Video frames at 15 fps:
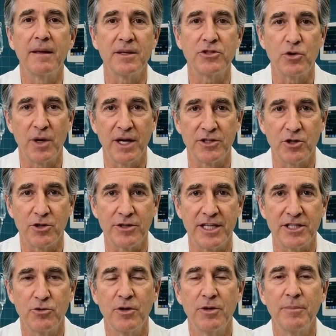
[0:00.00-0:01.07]
so I took
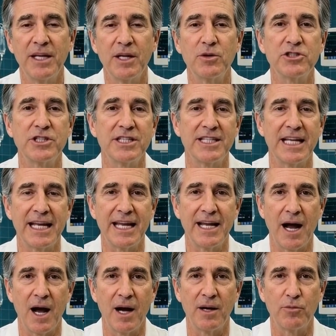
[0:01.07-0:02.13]
these with meals containing
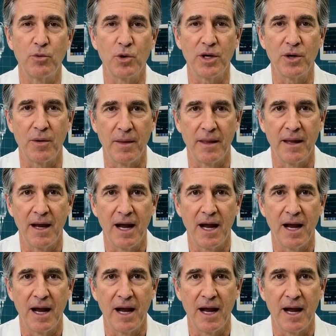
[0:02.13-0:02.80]
olive oil,